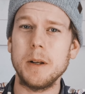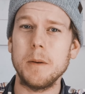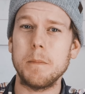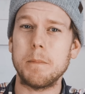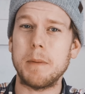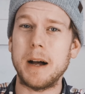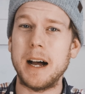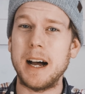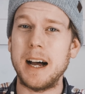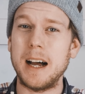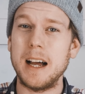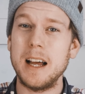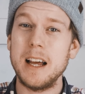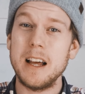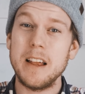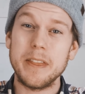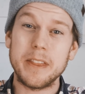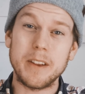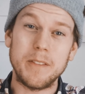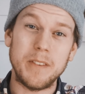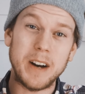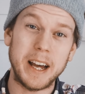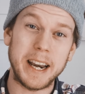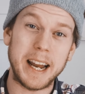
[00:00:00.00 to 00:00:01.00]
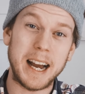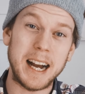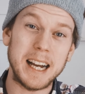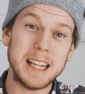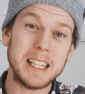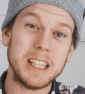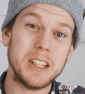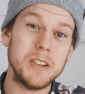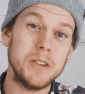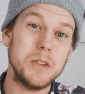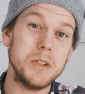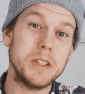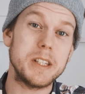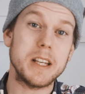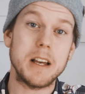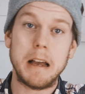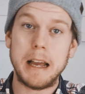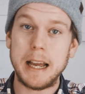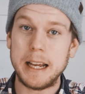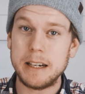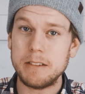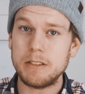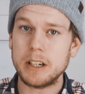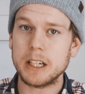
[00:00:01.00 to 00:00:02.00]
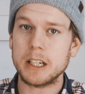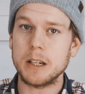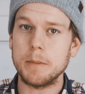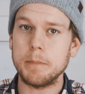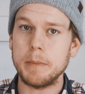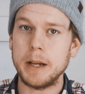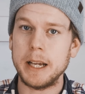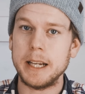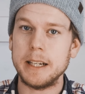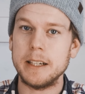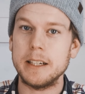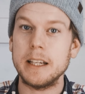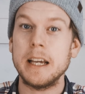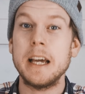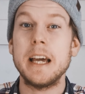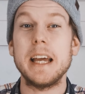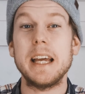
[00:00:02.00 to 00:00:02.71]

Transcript: but the one I use and recommend